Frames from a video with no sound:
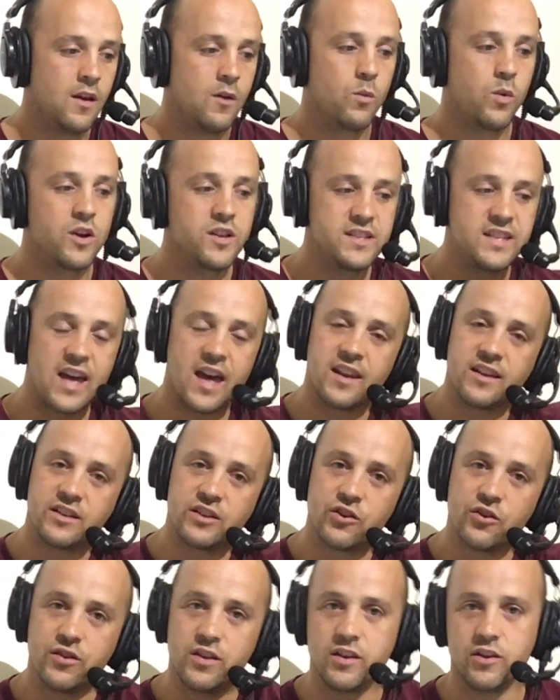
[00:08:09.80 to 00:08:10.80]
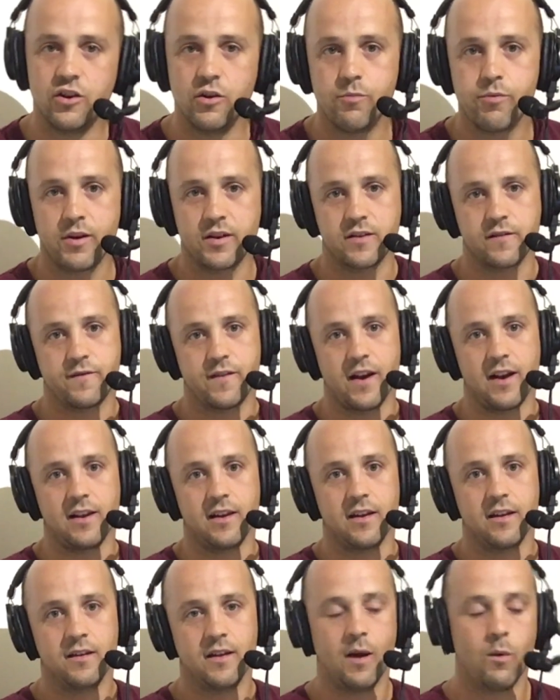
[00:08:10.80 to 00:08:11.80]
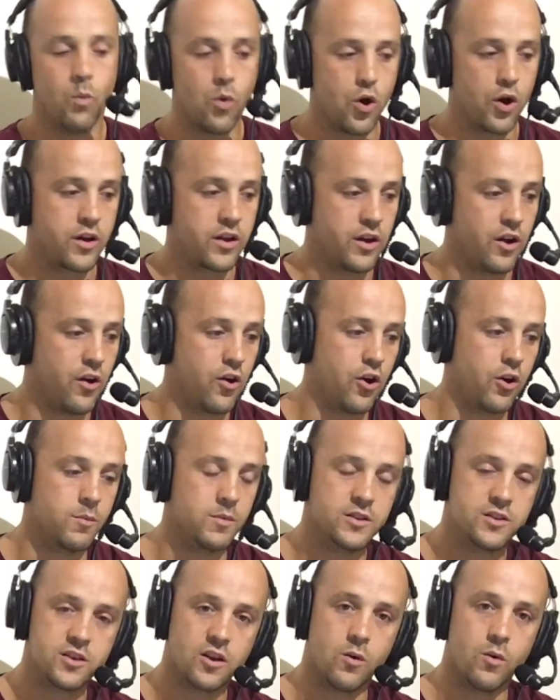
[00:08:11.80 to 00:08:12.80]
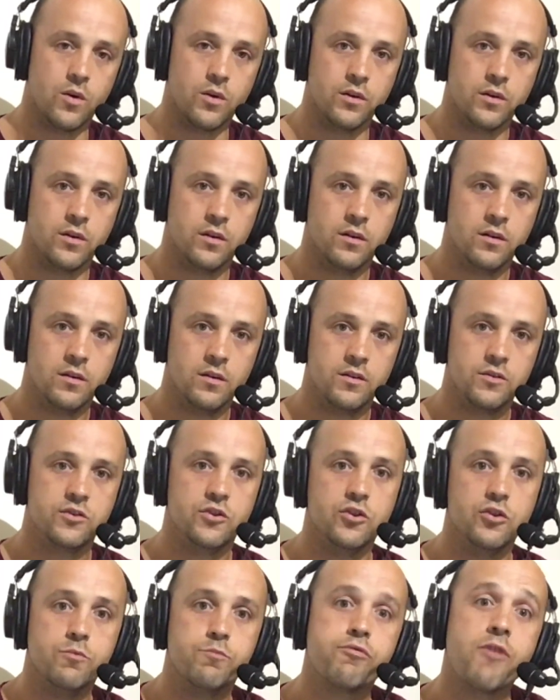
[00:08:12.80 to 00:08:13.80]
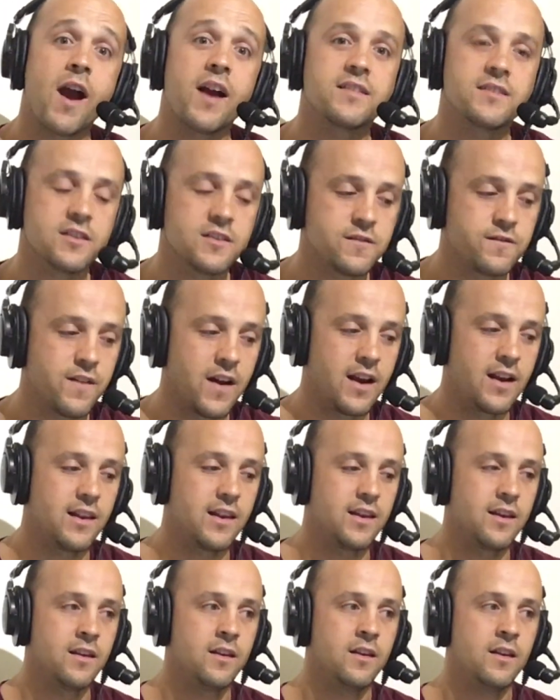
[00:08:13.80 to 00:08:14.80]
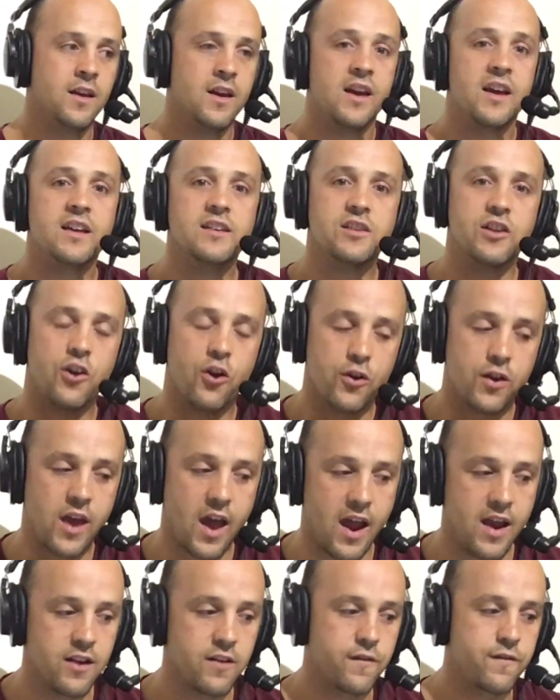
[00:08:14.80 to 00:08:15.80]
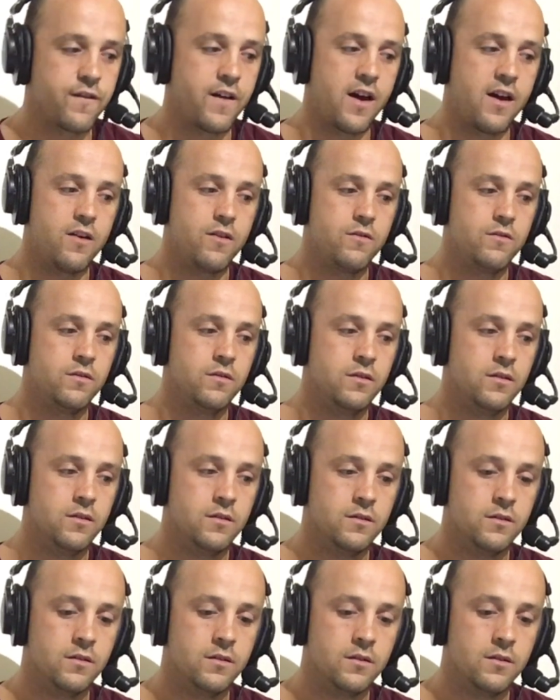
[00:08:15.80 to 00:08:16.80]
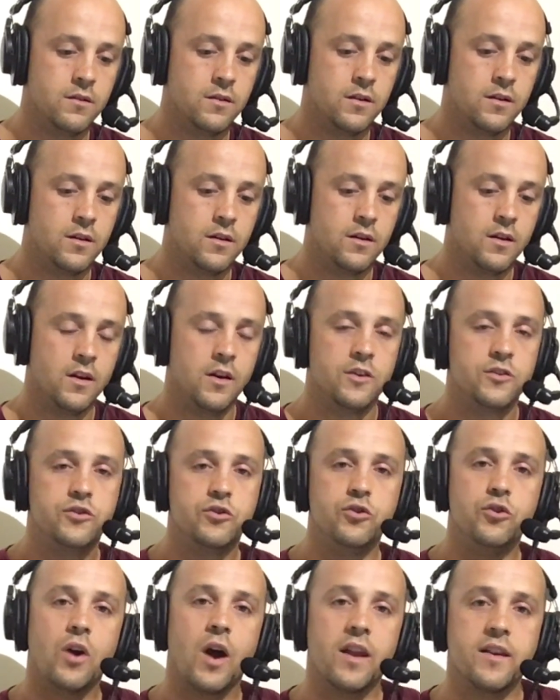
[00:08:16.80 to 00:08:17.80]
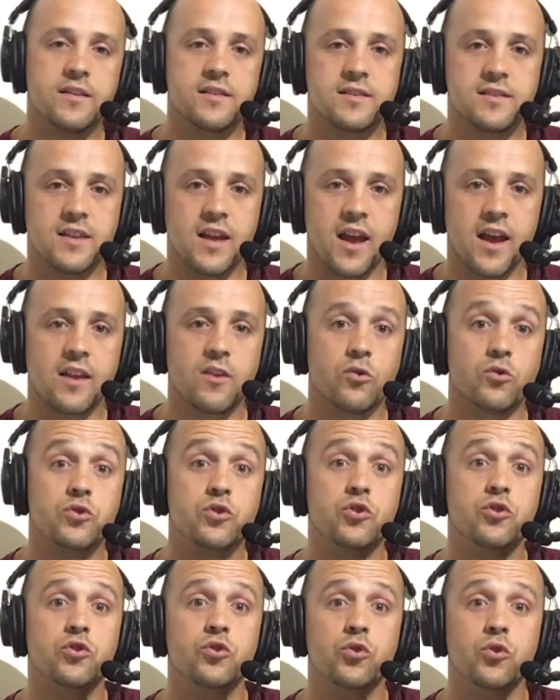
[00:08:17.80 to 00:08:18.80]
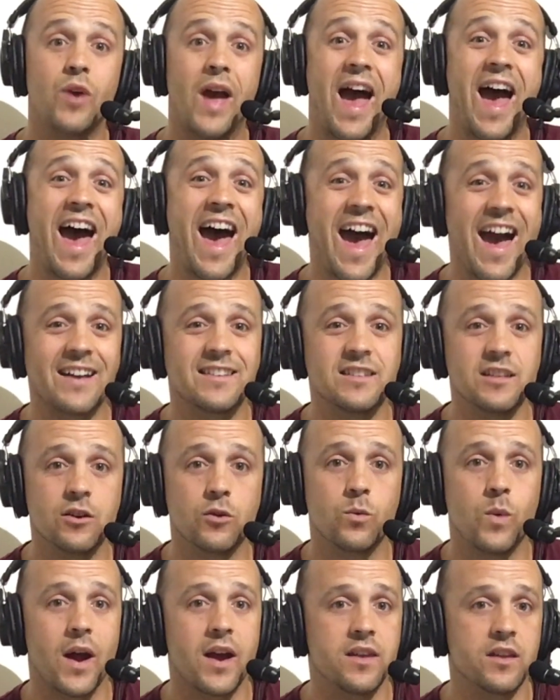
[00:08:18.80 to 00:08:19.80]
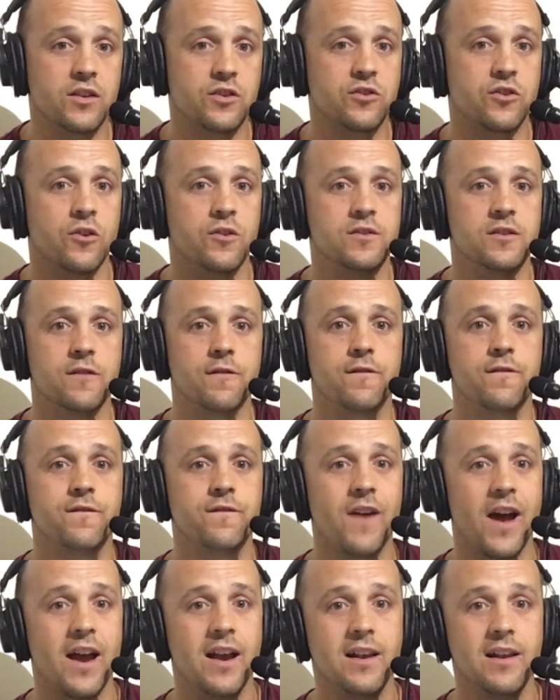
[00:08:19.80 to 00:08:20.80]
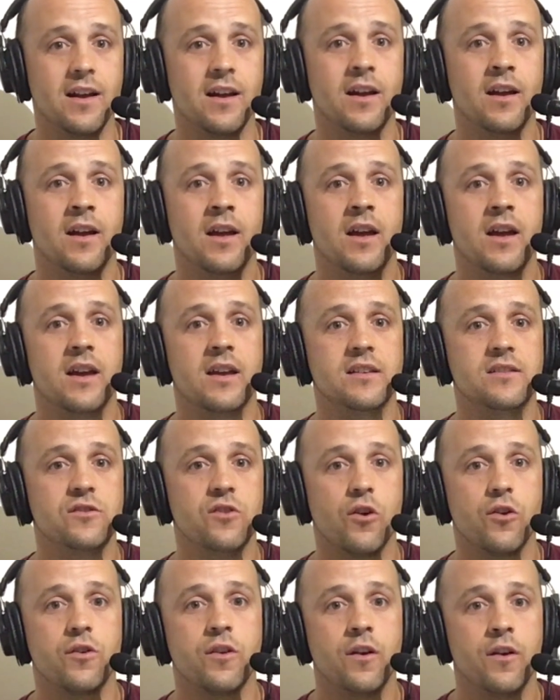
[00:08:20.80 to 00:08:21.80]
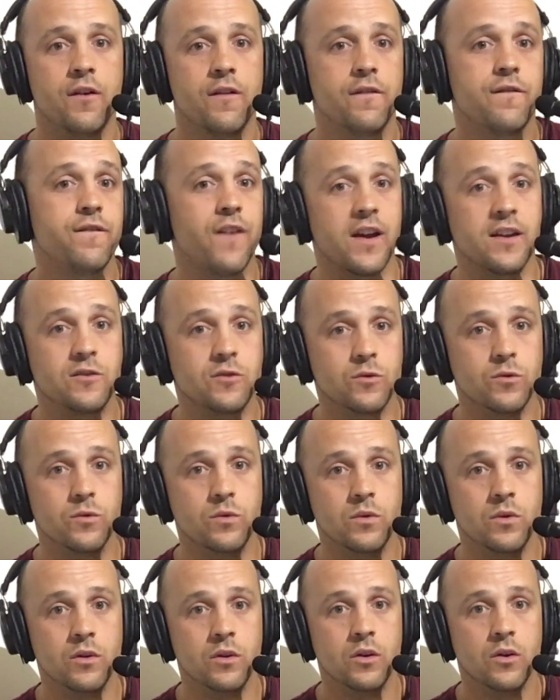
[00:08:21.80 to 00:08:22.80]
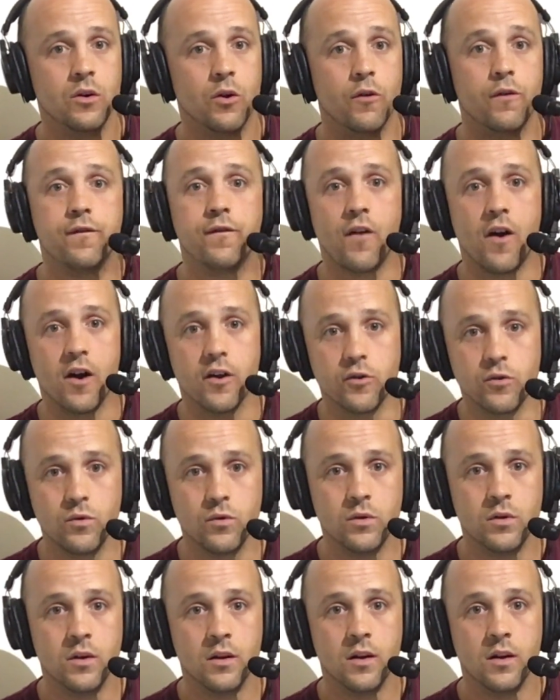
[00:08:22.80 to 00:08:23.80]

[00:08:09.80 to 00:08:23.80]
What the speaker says: What is the attitude that you bring to failure at work and at home and so on? Do you practice failing? Is it okay to fail? Do you understand, or do you act in a way that shows that failure is not fatal or final?